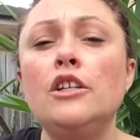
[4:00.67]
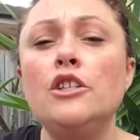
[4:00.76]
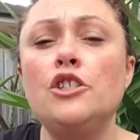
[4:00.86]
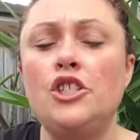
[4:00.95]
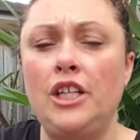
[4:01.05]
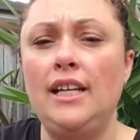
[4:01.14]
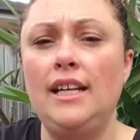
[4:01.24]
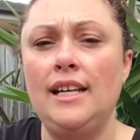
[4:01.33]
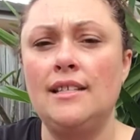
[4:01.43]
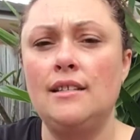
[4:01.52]

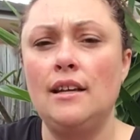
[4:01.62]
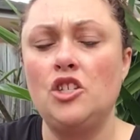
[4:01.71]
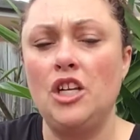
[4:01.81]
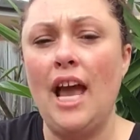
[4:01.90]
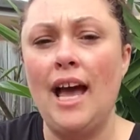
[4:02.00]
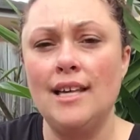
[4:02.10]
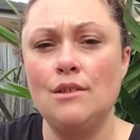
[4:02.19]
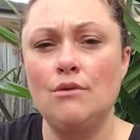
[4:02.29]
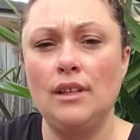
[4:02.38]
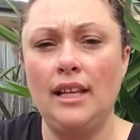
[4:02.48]
She
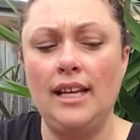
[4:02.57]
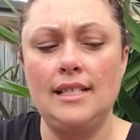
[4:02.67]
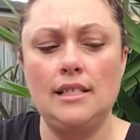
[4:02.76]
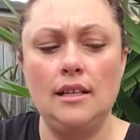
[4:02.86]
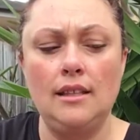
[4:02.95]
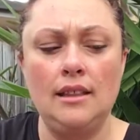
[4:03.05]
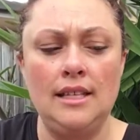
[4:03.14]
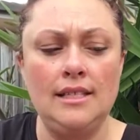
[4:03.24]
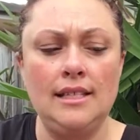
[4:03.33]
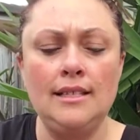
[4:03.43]
has released,
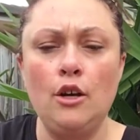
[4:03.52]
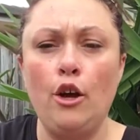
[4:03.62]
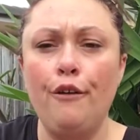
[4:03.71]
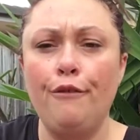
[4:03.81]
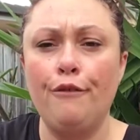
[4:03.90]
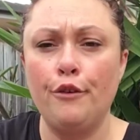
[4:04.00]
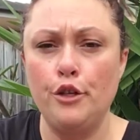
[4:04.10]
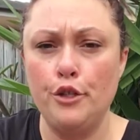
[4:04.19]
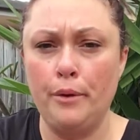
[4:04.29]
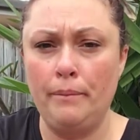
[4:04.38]
this is her
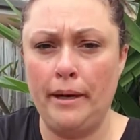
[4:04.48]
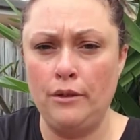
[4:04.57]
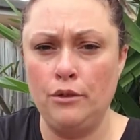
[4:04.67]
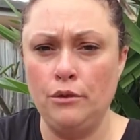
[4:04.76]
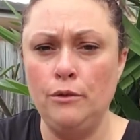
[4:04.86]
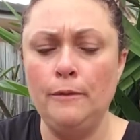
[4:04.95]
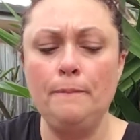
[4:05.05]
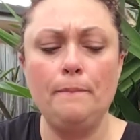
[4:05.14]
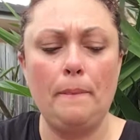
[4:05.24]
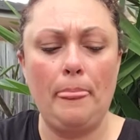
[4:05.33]
fruit bundle,
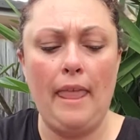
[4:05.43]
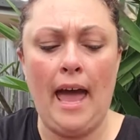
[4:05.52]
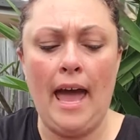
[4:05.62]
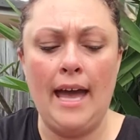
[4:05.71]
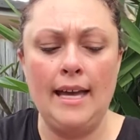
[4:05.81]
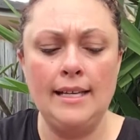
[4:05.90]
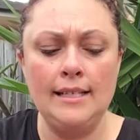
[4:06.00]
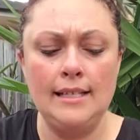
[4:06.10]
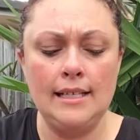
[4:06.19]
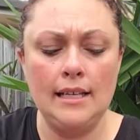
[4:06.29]

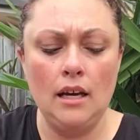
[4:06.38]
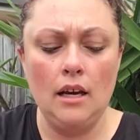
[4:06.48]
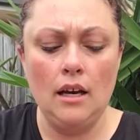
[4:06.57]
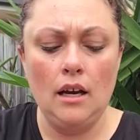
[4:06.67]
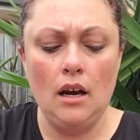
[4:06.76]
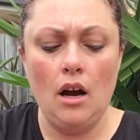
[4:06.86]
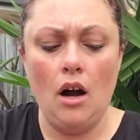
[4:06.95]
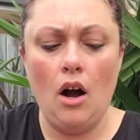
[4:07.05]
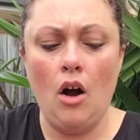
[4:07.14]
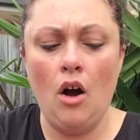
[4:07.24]
and
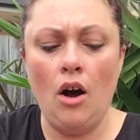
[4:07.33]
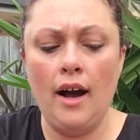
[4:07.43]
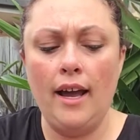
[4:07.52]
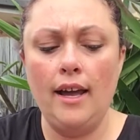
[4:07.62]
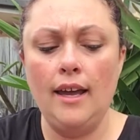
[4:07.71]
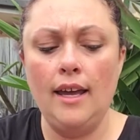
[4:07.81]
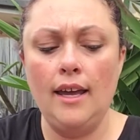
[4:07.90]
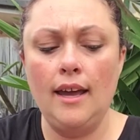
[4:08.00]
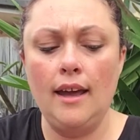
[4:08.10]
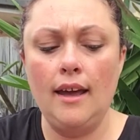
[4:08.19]

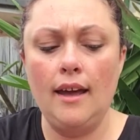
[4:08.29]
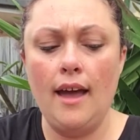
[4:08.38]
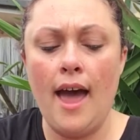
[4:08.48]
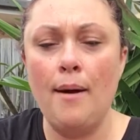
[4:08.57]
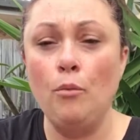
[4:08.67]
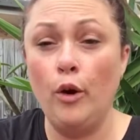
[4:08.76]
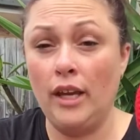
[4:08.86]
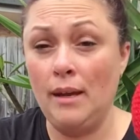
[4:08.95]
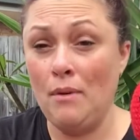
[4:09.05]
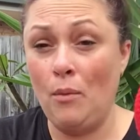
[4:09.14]
I am
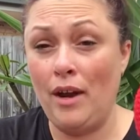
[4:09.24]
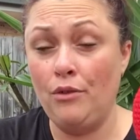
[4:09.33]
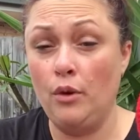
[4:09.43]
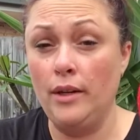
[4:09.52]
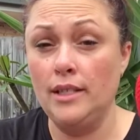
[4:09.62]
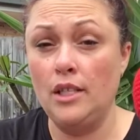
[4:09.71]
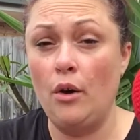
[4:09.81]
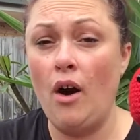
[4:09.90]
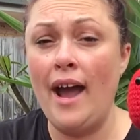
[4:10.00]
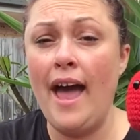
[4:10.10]
working my way through it. So
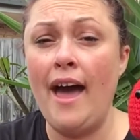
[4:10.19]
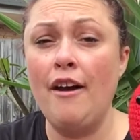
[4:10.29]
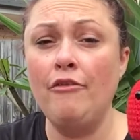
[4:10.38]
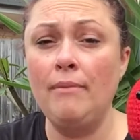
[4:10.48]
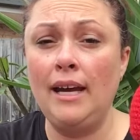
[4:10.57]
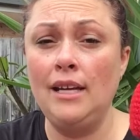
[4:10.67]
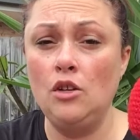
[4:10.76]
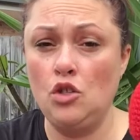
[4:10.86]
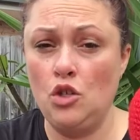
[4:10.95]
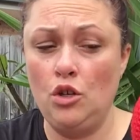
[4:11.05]
I have
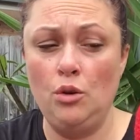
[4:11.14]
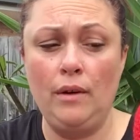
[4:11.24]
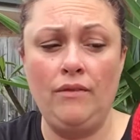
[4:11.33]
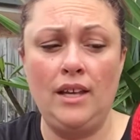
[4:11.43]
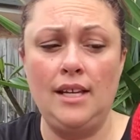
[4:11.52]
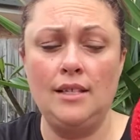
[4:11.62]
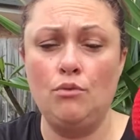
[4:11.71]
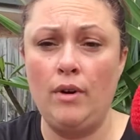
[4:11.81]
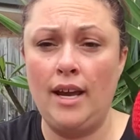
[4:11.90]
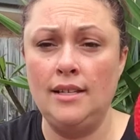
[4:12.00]
made 2 of these
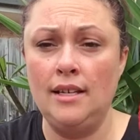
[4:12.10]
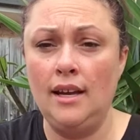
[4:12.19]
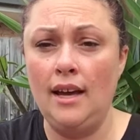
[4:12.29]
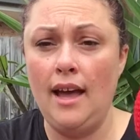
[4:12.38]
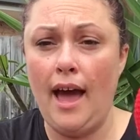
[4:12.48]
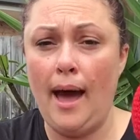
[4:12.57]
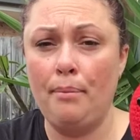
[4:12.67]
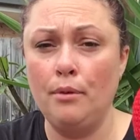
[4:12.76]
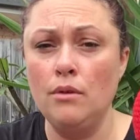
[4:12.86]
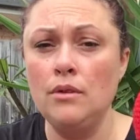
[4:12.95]
red
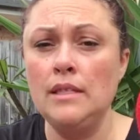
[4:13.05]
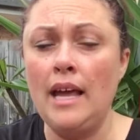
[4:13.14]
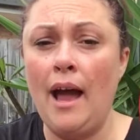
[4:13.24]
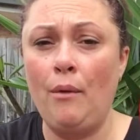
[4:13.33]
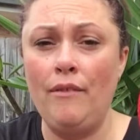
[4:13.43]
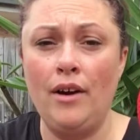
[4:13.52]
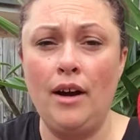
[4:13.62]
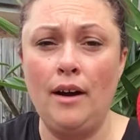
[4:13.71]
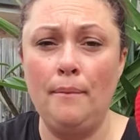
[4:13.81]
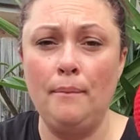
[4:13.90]
apples.
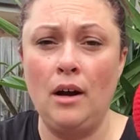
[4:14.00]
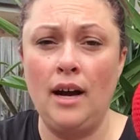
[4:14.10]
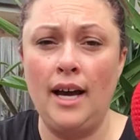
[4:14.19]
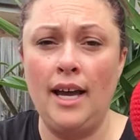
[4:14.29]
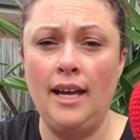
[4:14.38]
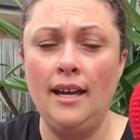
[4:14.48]
However, my